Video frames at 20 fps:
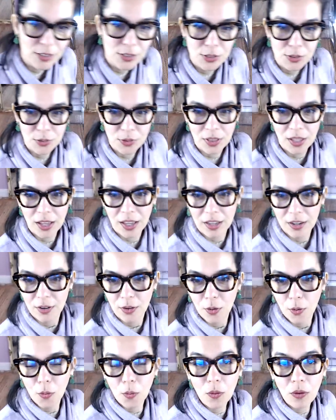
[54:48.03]
to that.
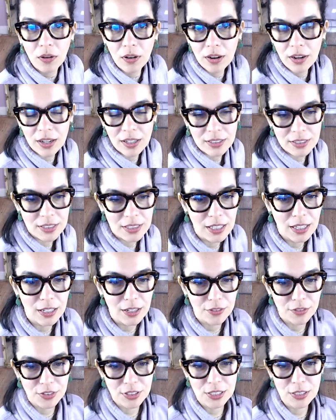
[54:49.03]
Or as the
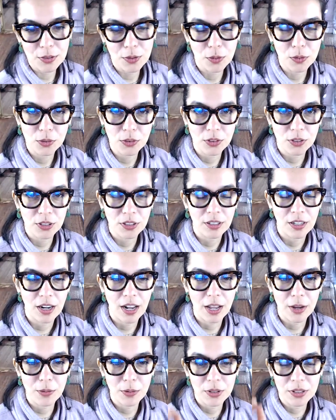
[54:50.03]
NFT holder,
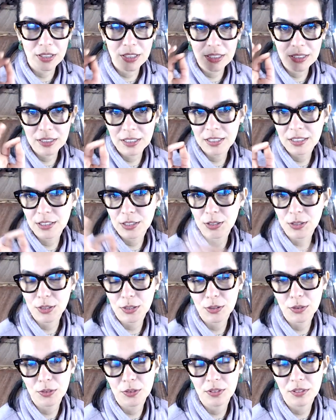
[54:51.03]
I release it to
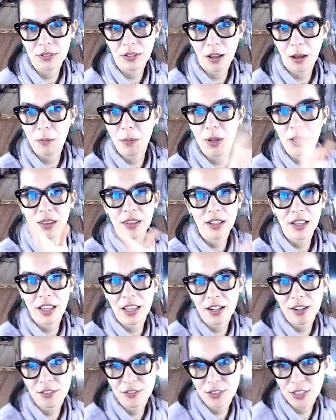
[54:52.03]
you a month
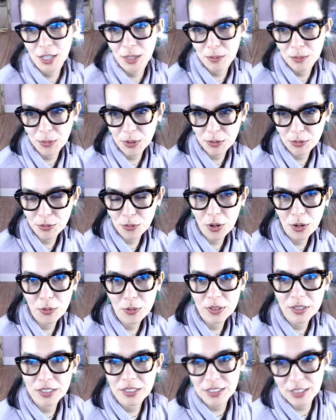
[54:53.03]
ahead of time before I
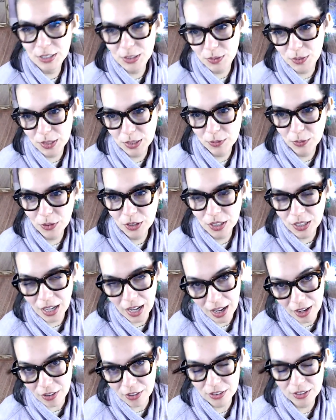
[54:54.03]
release it to anyone
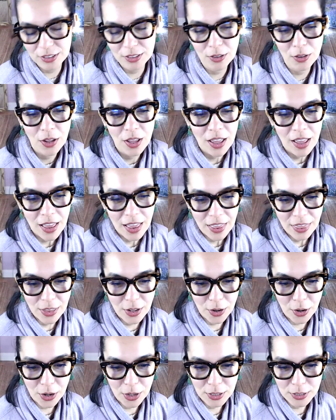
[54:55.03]
else. So
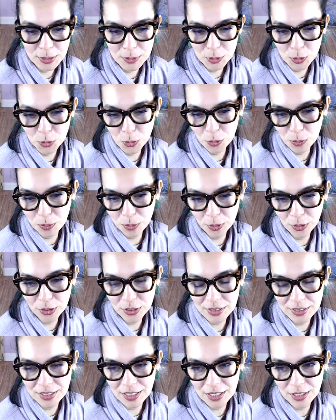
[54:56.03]
there are some cool
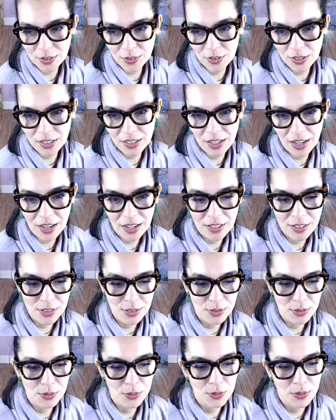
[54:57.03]
perks that you can add
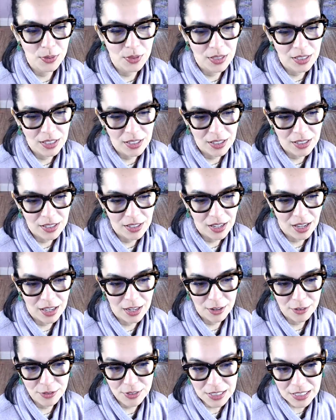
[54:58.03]
to the
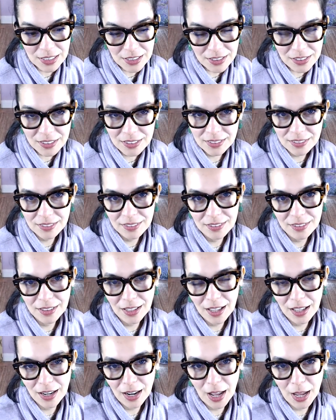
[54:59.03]
NFTs
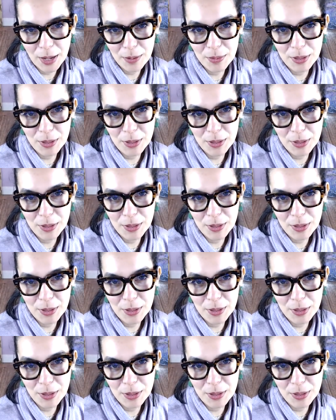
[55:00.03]
that I'm